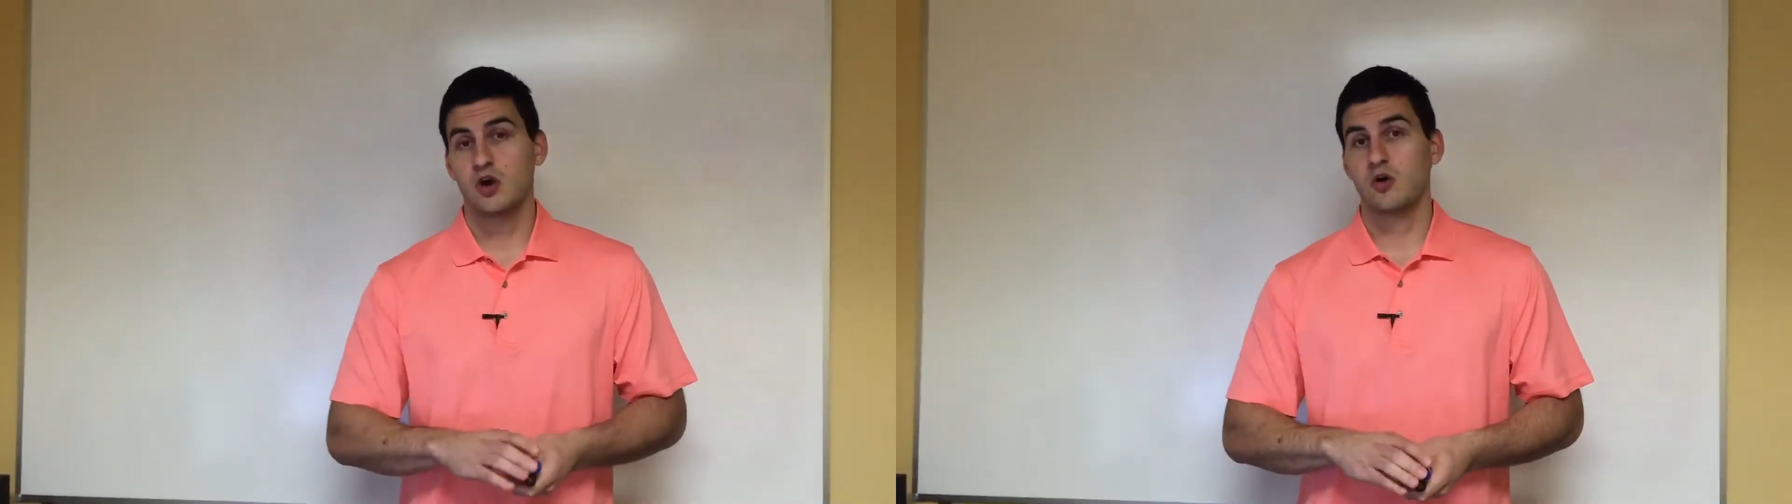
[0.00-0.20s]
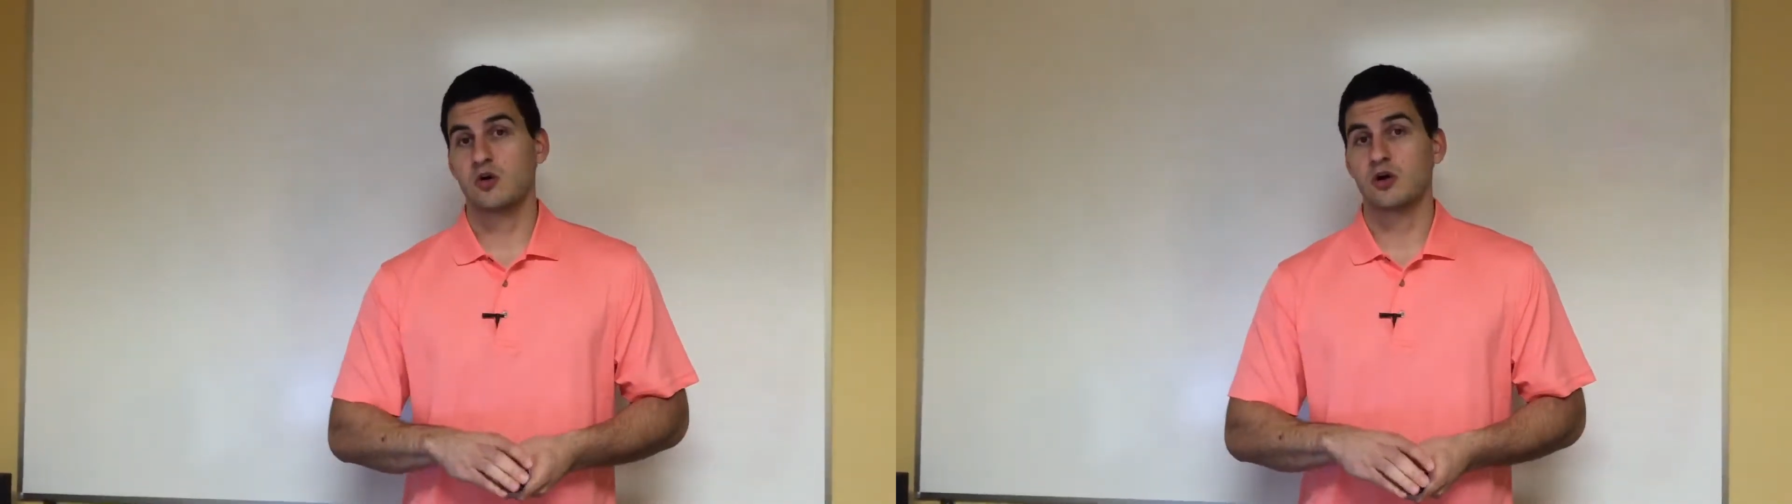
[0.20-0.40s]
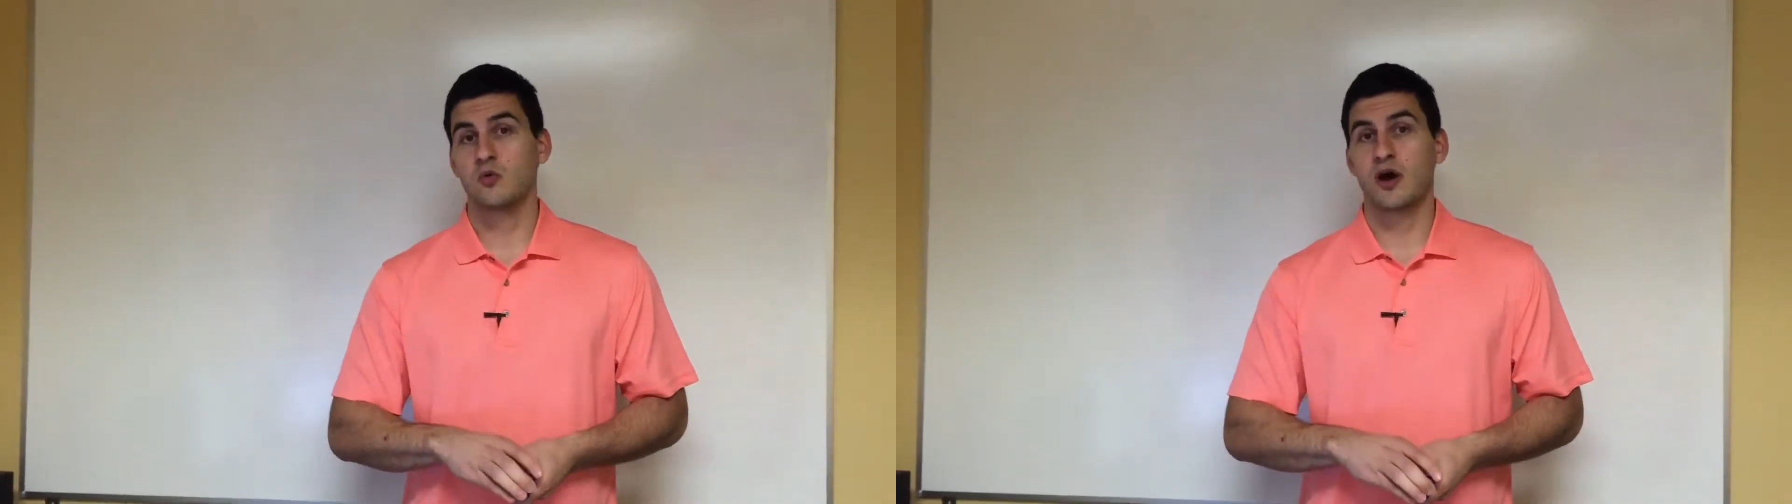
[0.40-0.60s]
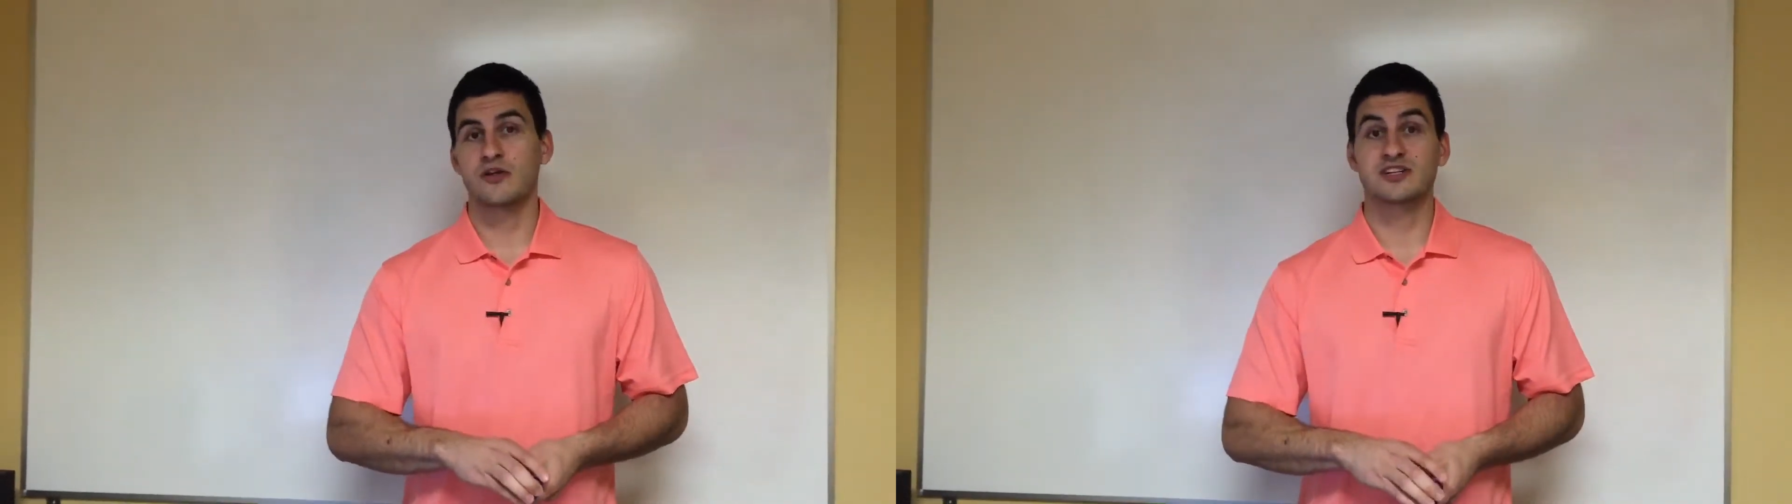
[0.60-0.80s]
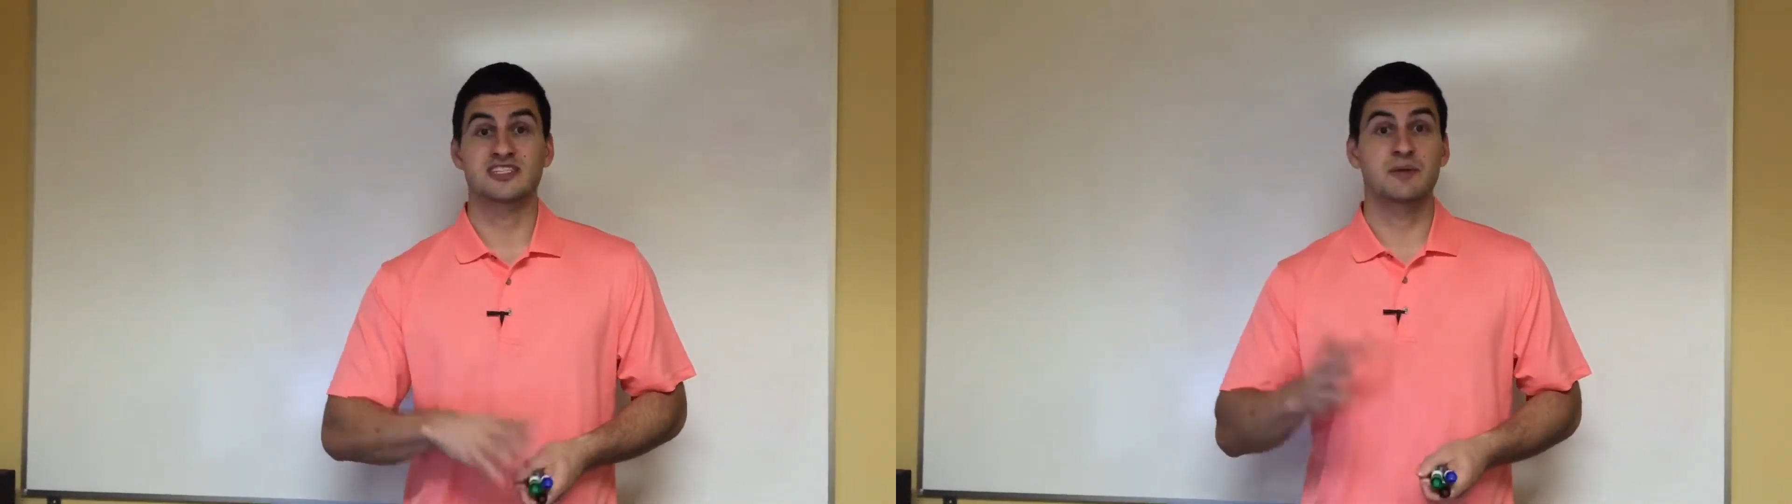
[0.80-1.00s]
or
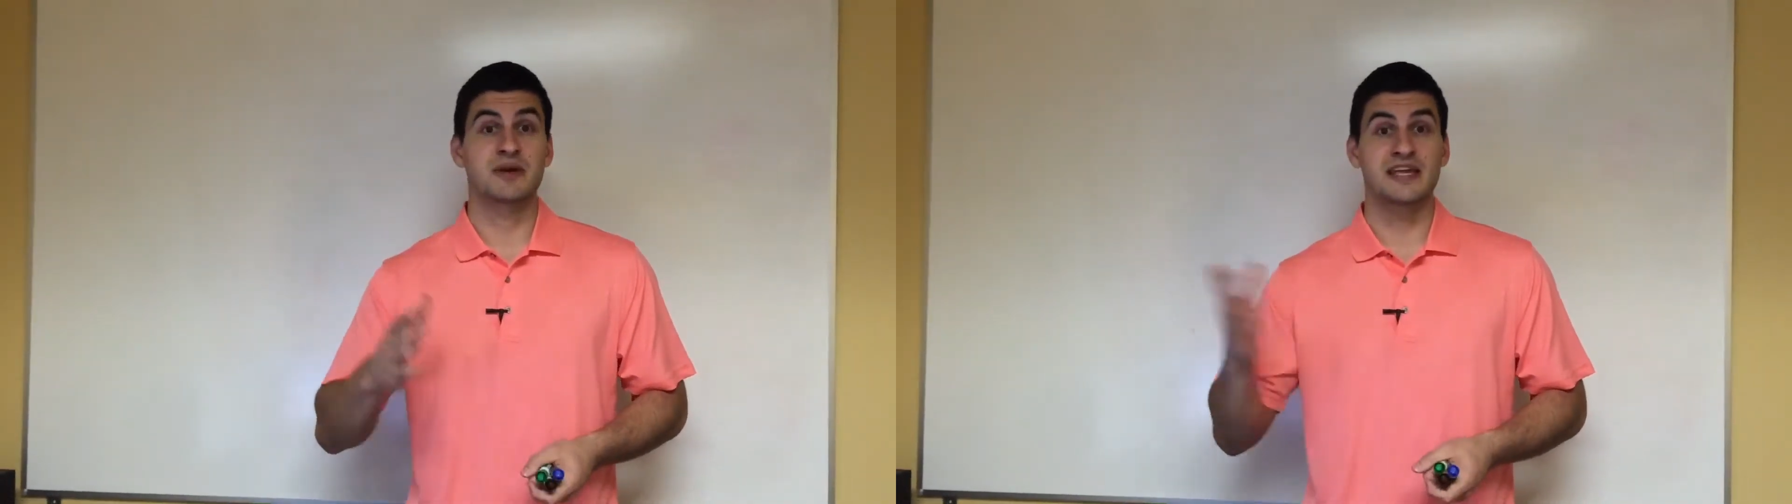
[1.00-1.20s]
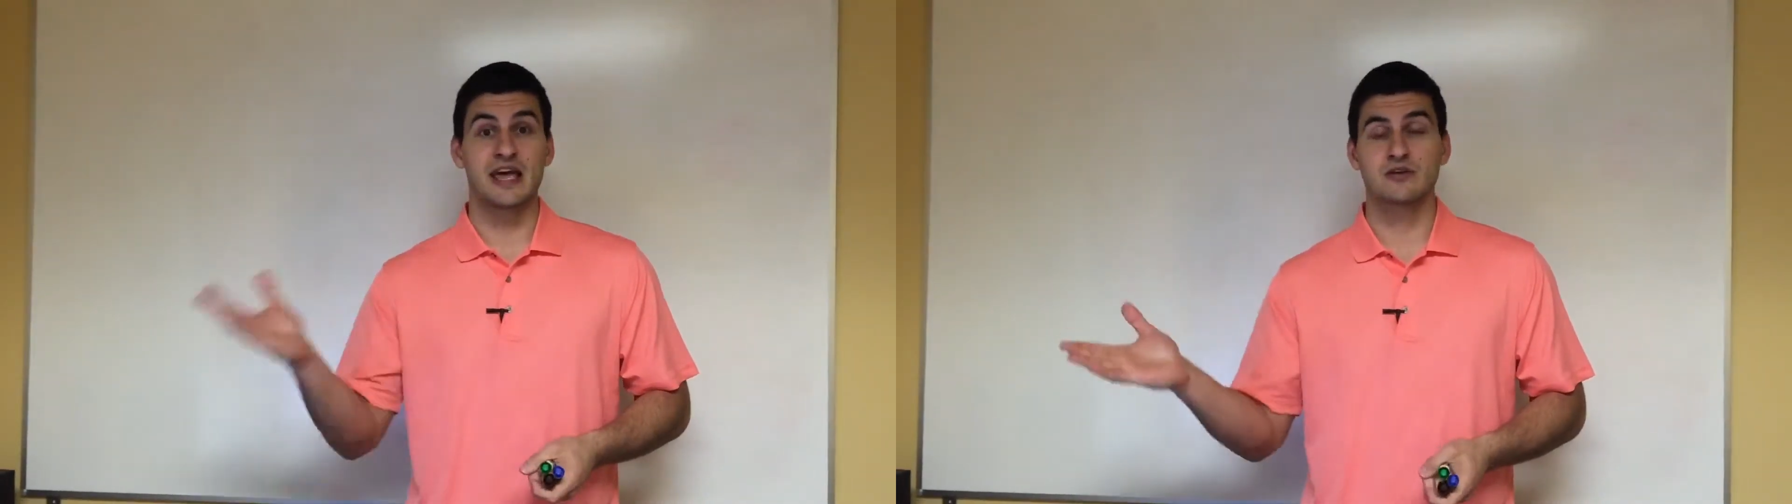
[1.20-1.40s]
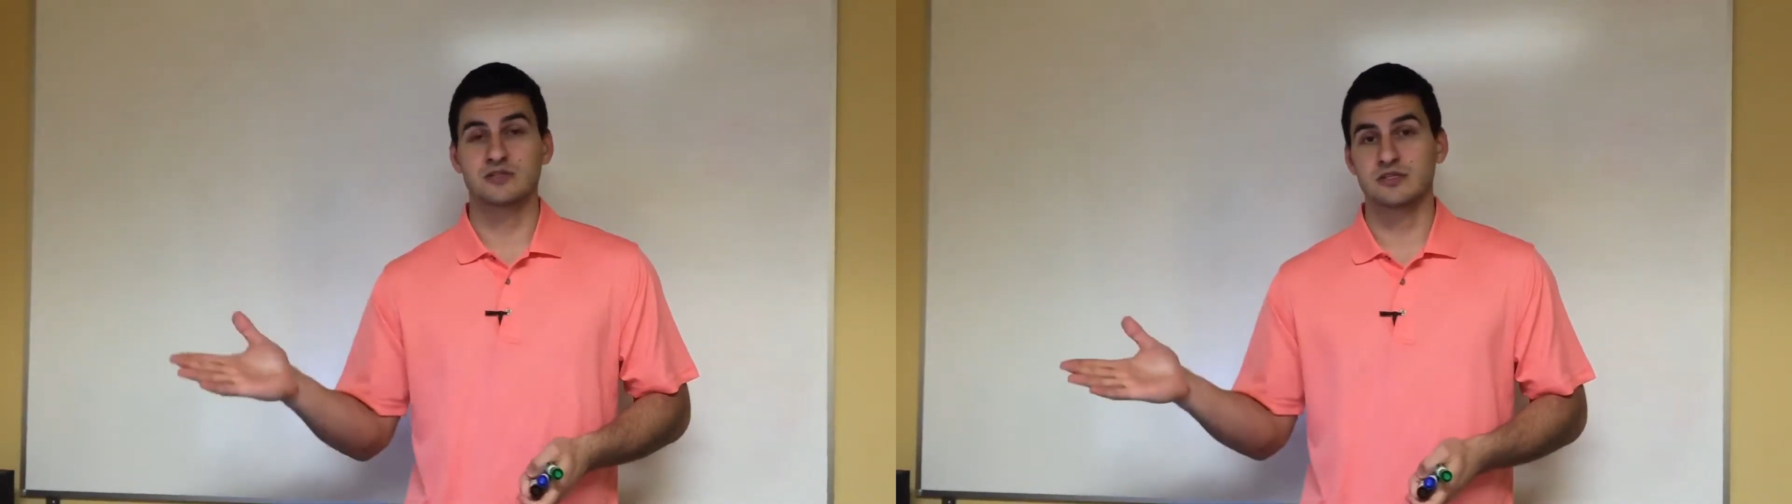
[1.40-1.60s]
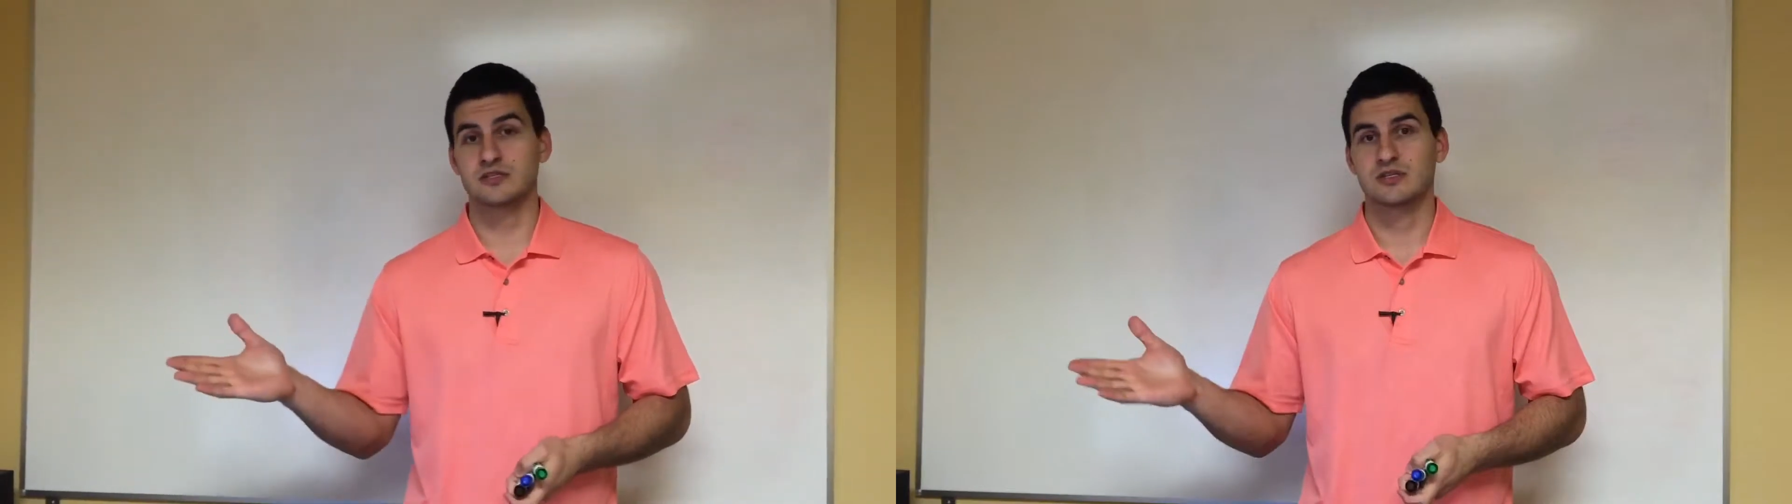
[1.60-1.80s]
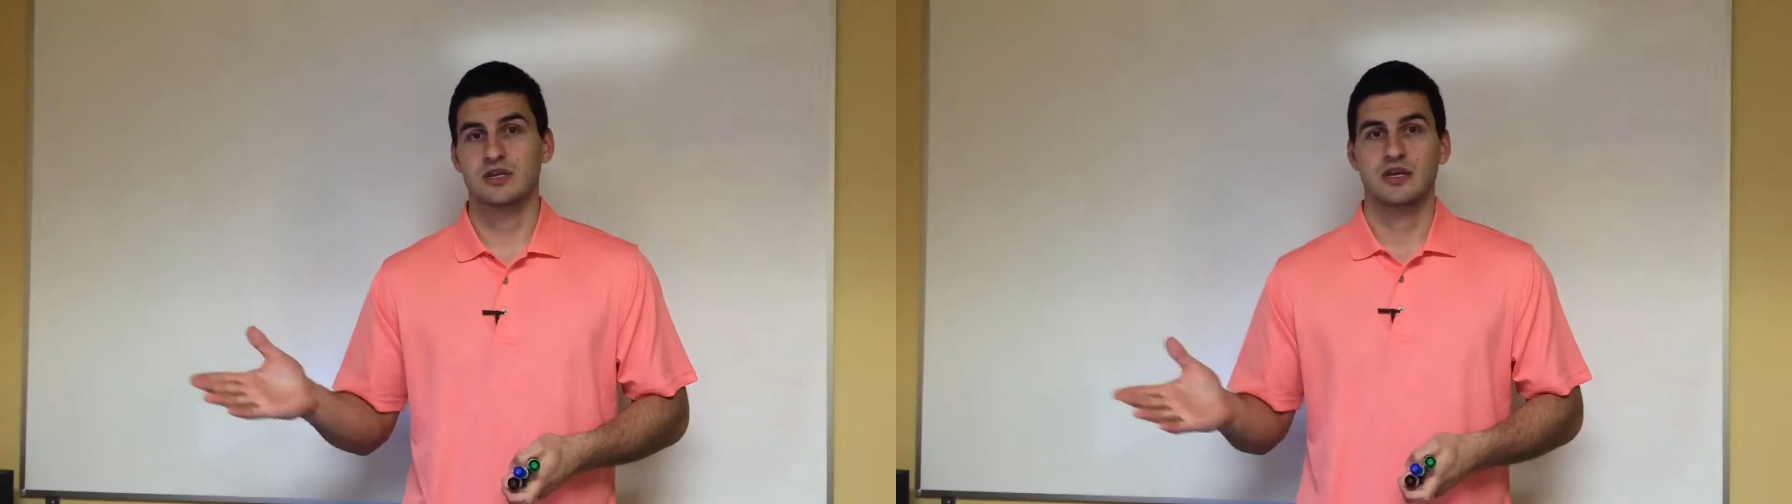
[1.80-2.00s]
whether it's somebody else's.